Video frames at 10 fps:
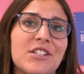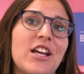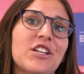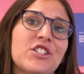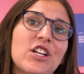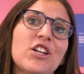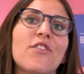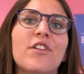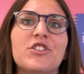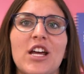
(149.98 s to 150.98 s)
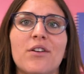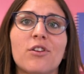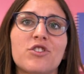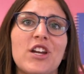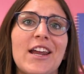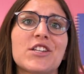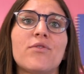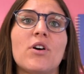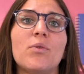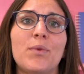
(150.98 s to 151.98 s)
extension of the general change
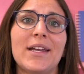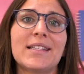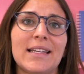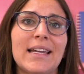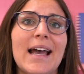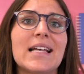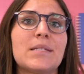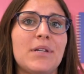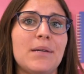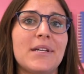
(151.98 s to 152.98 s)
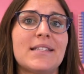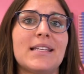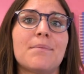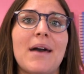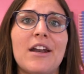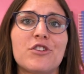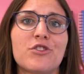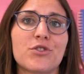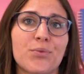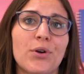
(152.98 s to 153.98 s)
of what we see as PPC
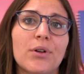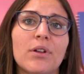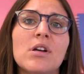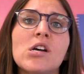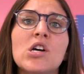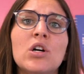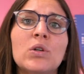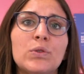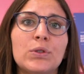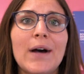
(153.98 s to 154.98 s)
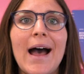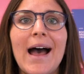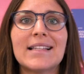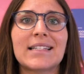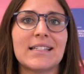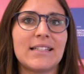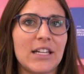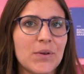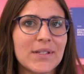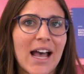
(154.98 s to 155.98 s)
manager's role. Google Ads'
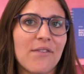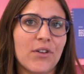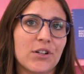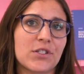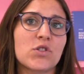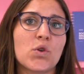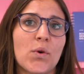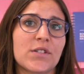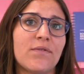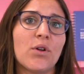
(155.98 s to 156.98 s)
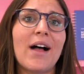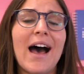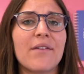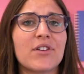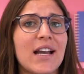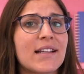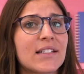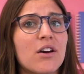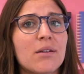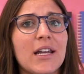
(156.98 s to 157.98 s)
continuous efforts towards full
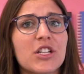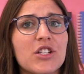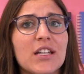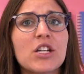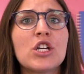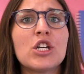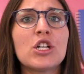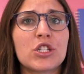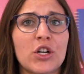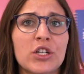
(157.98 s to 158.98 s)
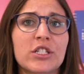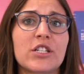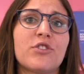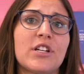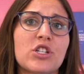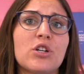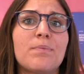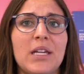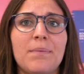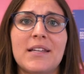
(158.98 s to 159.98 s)
advertising automation turns the traditional
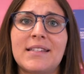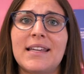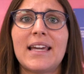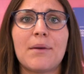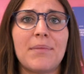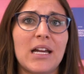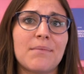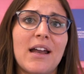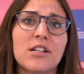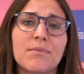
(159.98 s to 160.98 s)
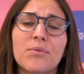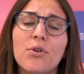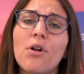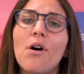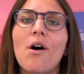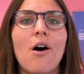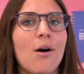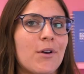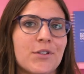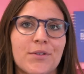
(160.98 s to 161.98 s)
PPC campaign management role
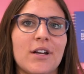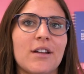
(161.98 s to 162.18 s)
almost